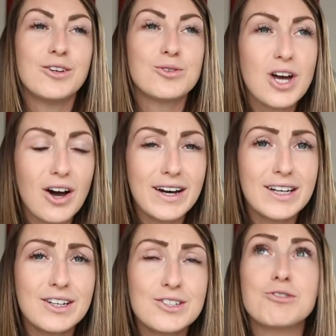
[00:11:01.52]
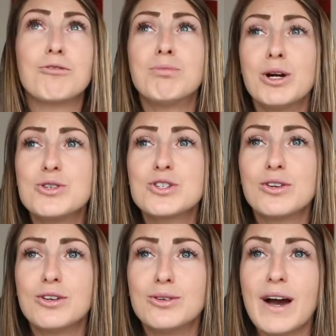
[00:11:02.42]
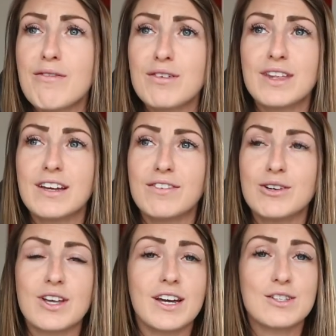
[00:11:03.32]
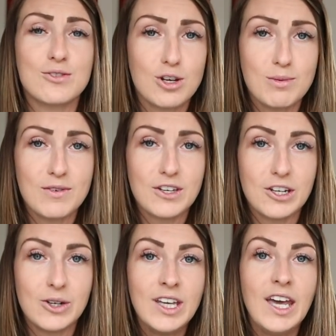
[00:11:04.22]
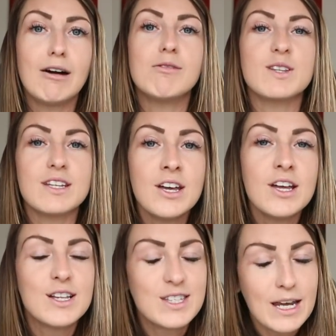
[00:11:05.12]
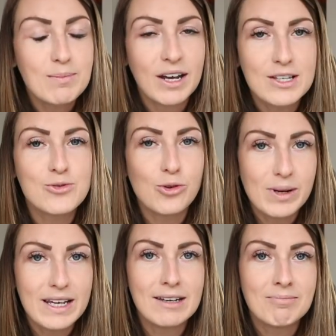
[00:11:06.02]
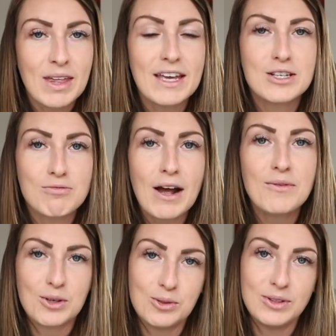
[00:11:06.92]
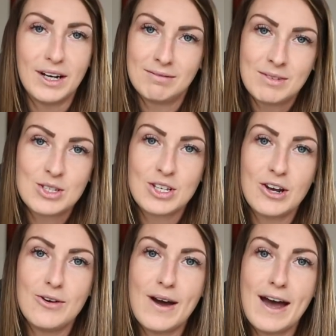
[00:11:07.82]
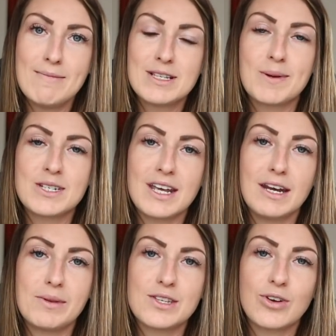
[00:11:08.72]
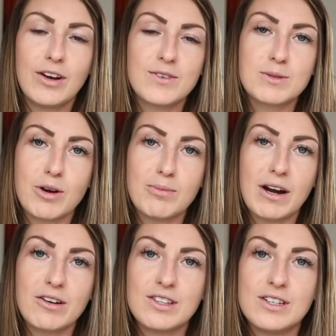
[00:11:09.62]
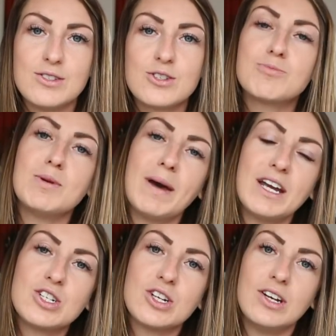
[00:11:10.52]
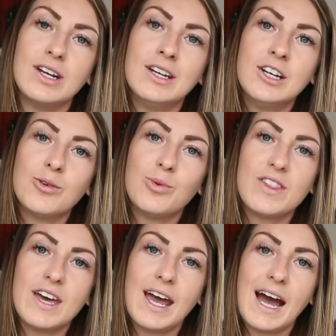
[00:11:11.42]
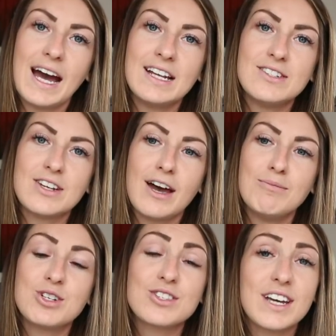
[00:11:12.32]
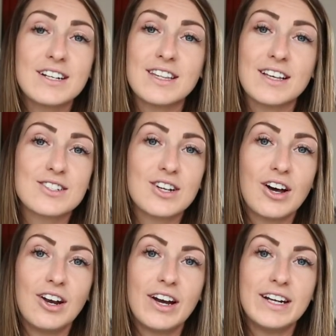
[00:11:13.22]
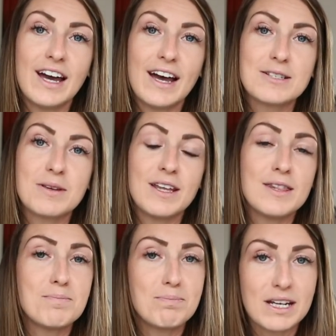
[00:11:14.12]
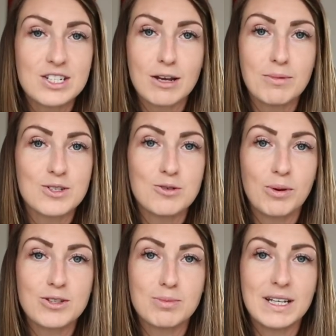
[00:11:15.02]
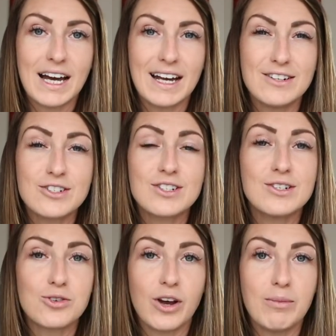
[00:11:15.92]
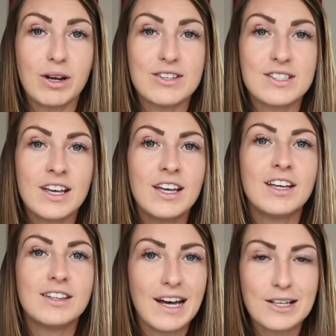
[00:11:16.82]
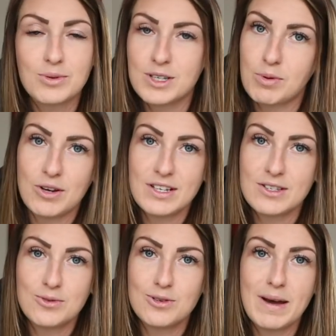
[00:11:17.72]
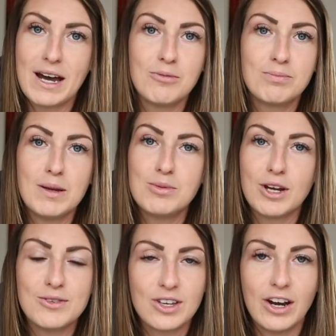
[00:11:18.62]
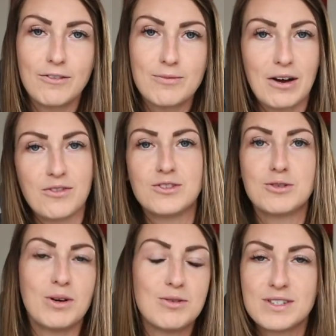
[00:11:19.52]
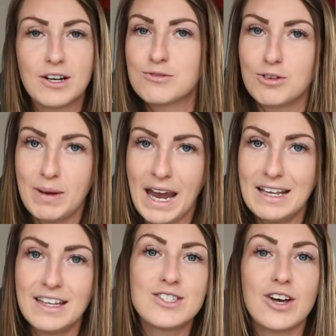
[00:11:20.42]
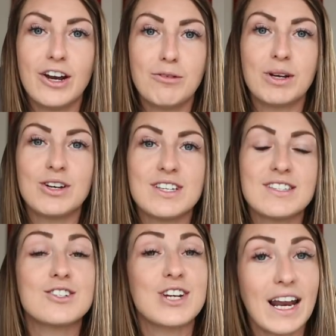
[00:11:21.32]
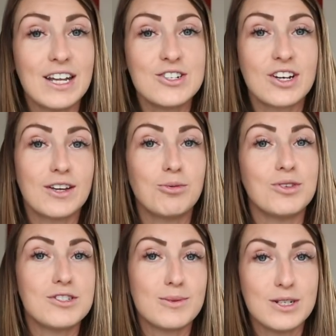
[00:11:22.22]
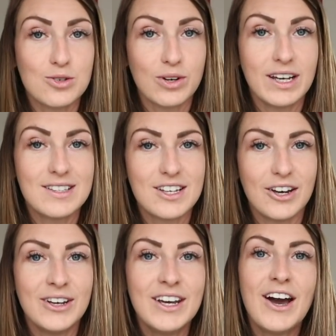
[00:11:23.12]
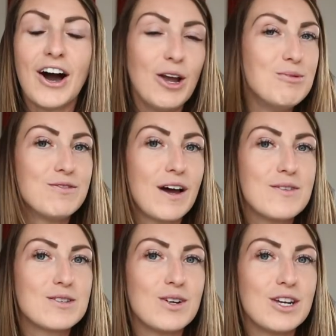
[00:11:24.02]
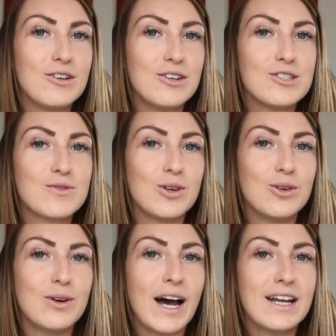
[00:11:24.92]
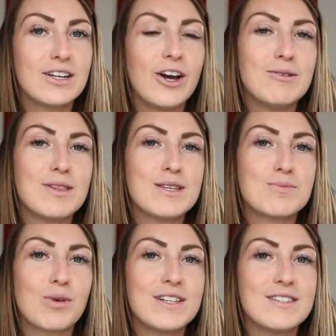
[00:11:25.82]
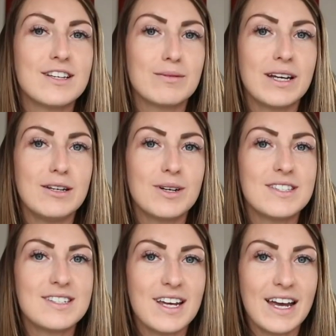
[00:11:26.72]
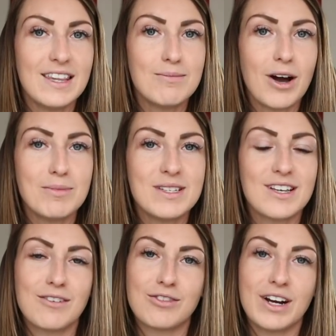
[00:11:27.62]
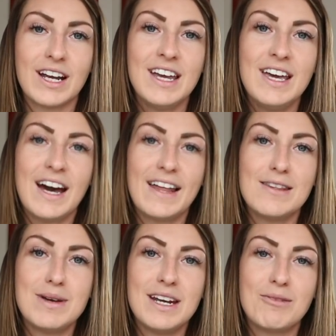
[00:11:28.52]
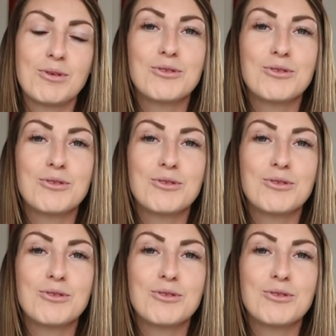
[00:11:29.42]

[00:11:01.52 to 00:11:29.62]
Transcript: You're tired, you're emotional, everything feels like it's on top of you. However, the taper is normally, it's around the corner. So especially anyone that's training for spring marathons, just be patient with it and just get to that start line as in the best shape as you possibly can, and just enjoy it, because that's what this process is all about. People don't sign up for marathons to put themselves through pain. They sign up because it's a challenge and they want to enjoy it. So I hope you found this video useful, and I hope that this brightens up anyone's day that might be suffering at the minute.